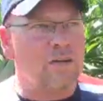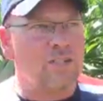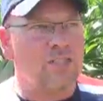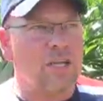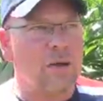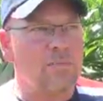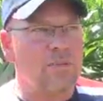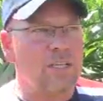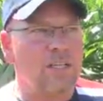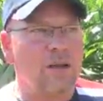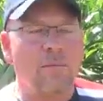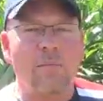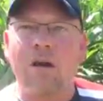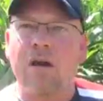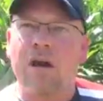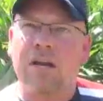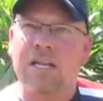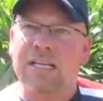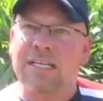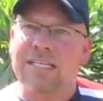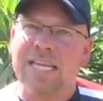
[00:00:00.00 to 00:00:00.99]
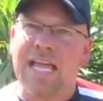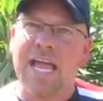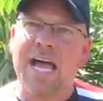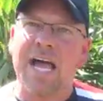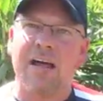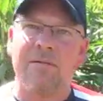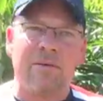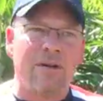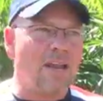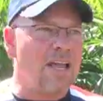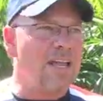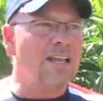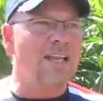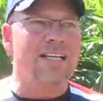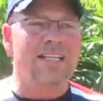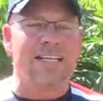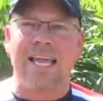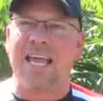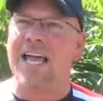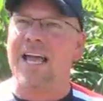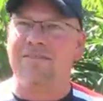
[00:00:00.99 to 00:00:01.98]
or something to mark it down, but I
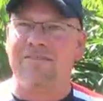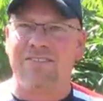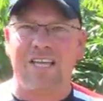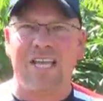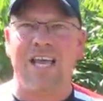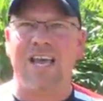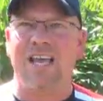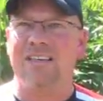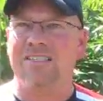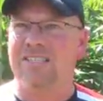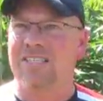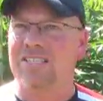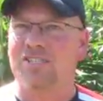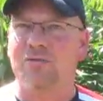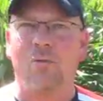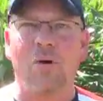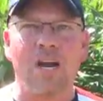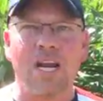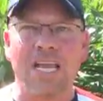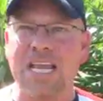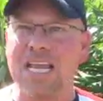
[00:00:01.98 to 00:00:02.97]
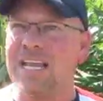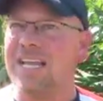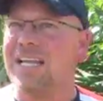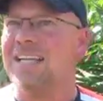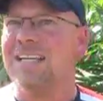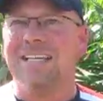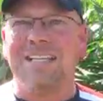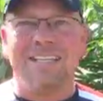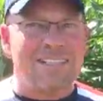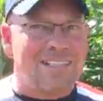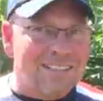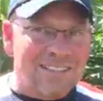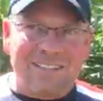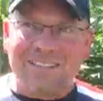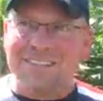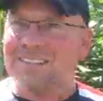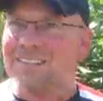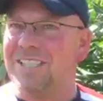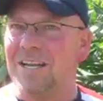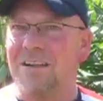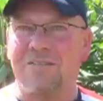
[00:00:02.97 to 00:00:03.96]
like to have 10 to 20
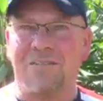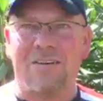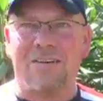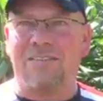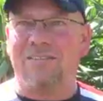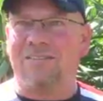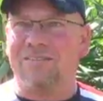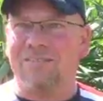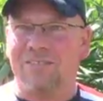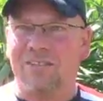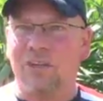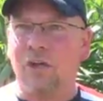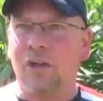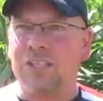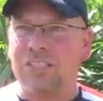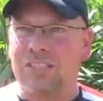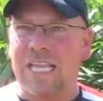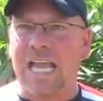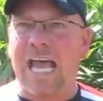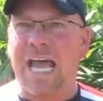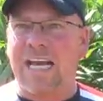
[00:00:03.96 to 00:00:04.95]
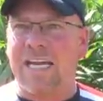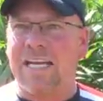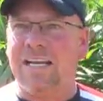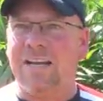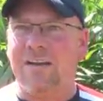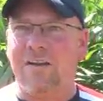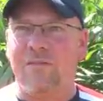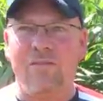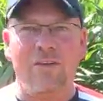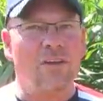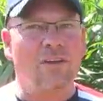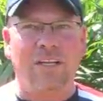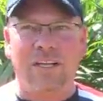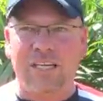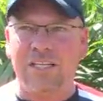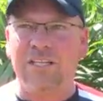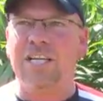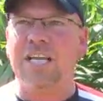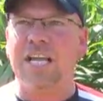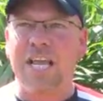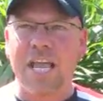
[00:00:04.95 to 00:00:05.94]
different looks at it in the field,
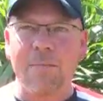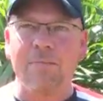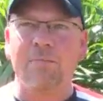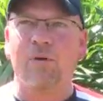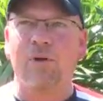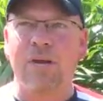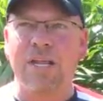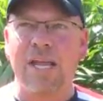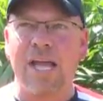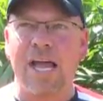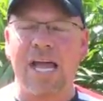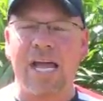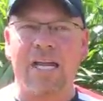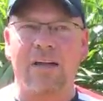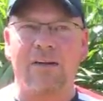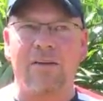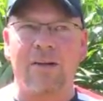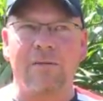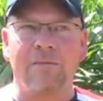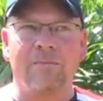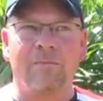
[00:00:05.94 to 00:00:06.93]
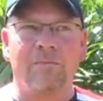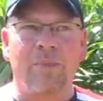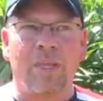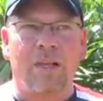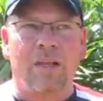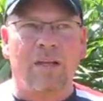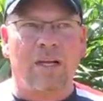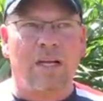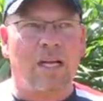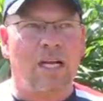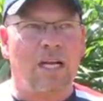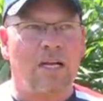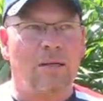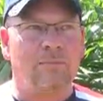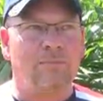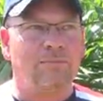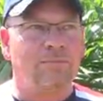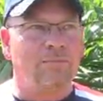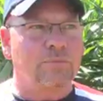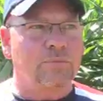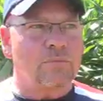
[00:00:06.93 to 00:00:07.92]
and you can get pretty accurate.
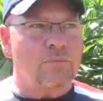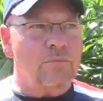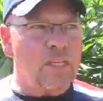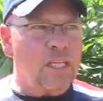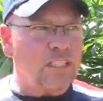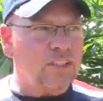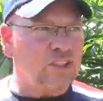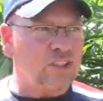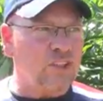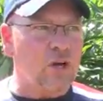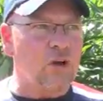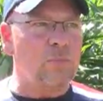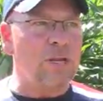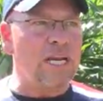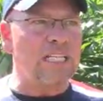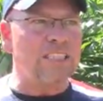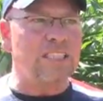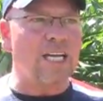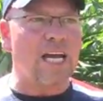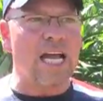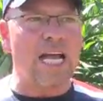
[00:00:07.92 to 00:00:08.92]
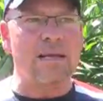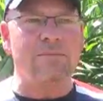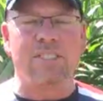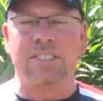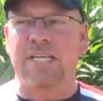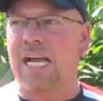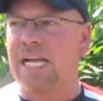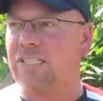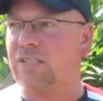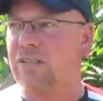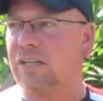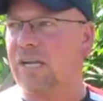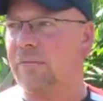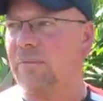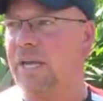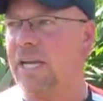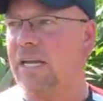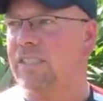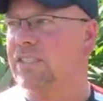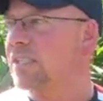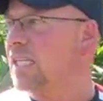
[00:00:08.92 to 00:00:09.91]
Um, so many times guys will come
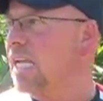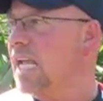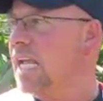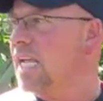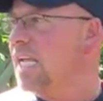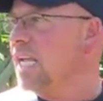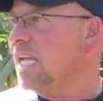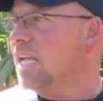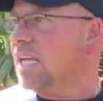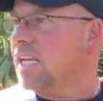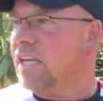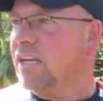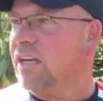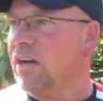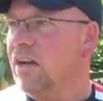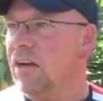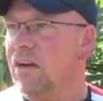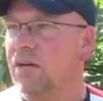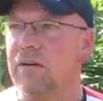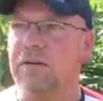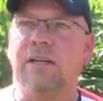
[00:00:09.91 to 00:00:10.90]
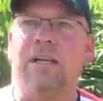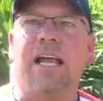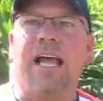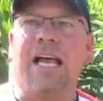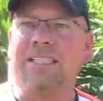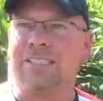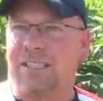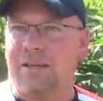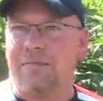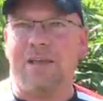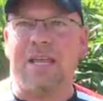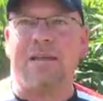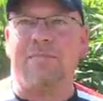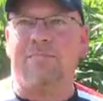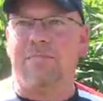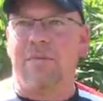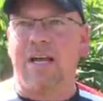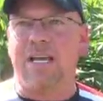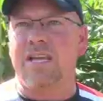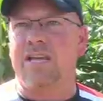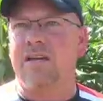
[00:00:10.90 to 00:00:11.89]
in and say, you know, estimate
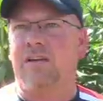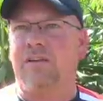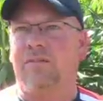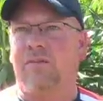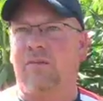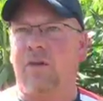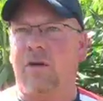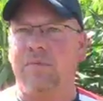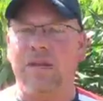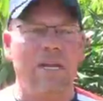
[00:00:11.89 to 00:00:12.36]
my yield for